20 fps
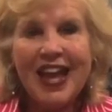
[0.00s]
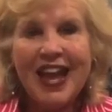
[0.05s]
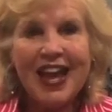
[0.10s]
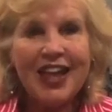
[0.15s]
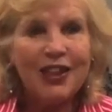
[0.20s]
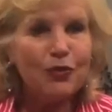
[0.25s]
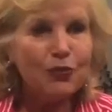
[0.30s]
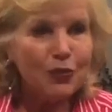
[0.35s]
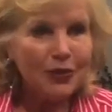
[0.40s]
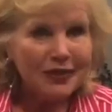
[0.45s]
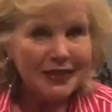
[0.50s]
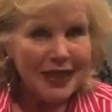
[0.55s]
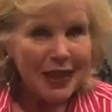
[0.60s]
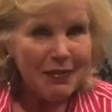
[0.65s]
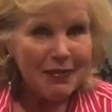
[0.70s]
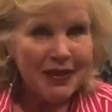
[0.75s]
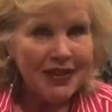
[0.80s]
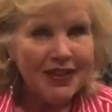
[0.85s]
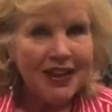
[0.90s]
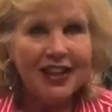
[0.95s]
And the real
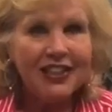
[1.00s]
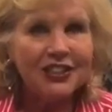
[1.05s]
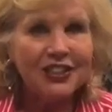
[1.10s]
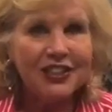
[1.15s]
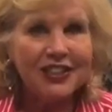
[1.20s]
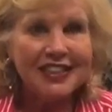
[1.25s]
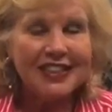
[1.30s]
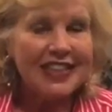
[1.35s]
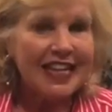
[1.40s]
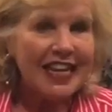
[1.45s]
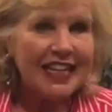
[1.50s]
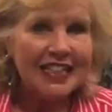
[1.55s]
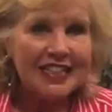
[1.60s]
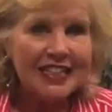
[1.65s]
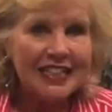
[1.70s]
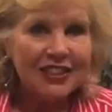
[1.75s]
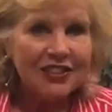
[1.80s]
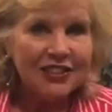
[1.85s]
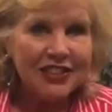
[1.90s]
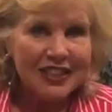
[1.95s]
Debbie, not just
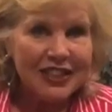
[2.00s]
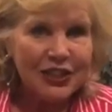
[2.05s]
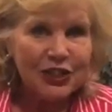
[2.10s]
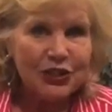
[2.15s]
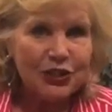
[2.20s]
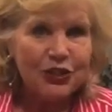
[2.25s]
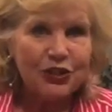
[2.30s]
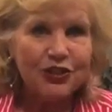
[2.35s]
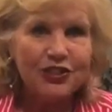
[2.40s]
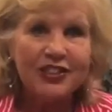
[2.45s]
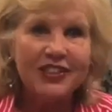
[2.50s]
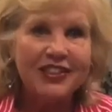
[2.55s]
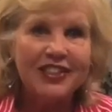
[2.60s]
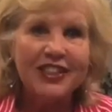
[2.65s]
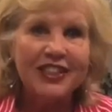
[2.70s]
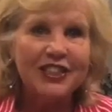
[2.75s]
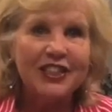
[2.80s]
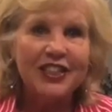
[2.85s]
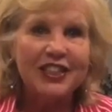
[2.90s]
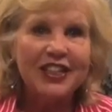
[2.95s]
Sandy's little sister
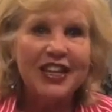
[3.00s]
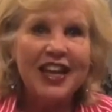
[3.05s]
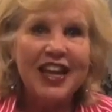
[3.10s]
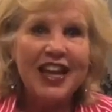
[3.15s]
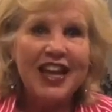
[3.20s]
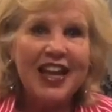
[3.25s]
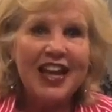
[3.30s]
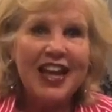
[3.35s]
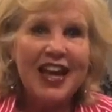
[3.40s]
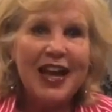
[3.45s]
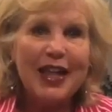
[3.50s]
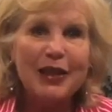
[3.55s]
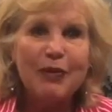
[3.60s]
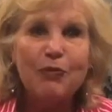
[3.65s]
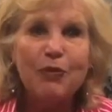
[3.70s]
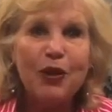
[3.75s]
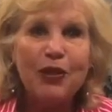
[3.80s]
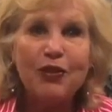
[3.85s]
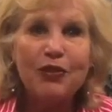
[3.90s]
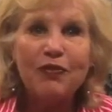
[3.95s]
and, and the
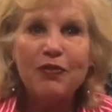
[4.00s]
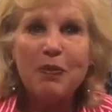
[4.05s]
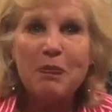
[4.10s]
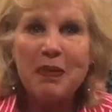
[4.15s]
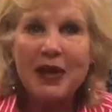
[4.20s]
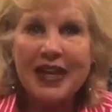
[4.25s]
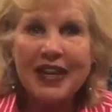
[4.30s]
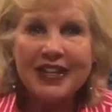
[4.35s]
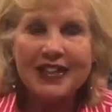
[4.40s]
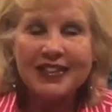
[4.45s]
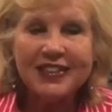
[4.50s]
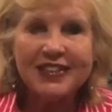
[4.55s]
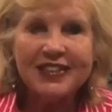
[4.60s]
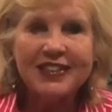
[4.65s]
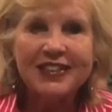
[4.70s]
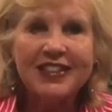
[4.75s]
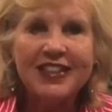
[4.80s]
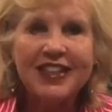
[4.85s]
brother of the pets.